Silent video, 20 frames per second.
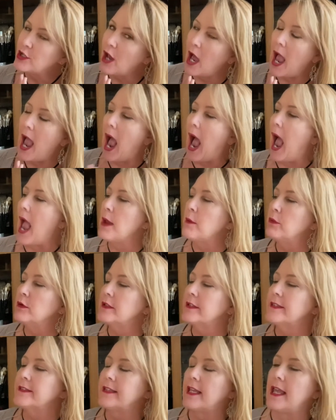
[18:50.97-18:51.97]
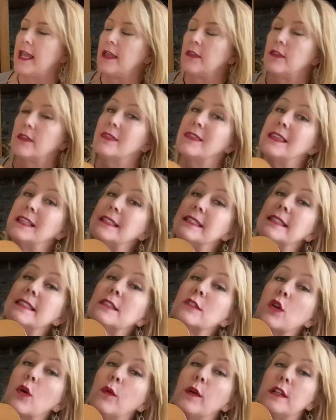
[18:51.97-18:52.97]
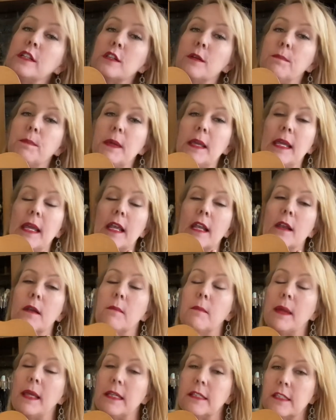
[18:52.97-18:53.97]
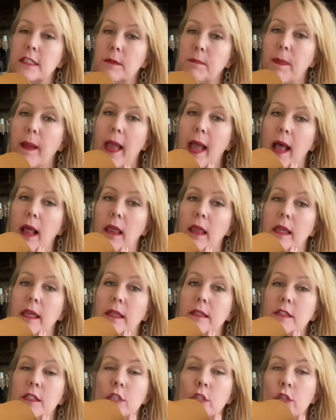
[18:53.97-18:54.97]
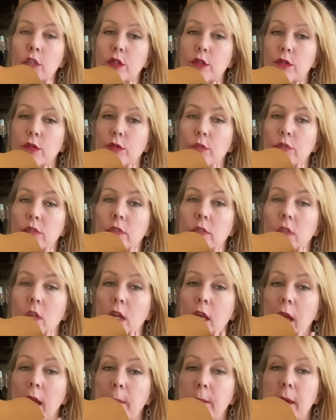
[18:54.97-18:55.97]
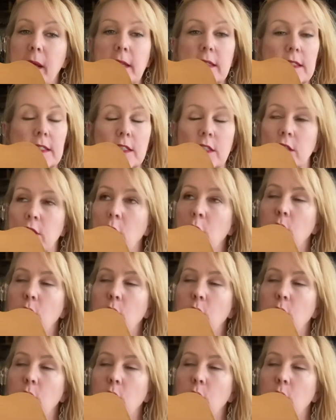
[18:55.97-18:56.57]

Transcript: I will say that this is going to be an amazing palette to use because it's so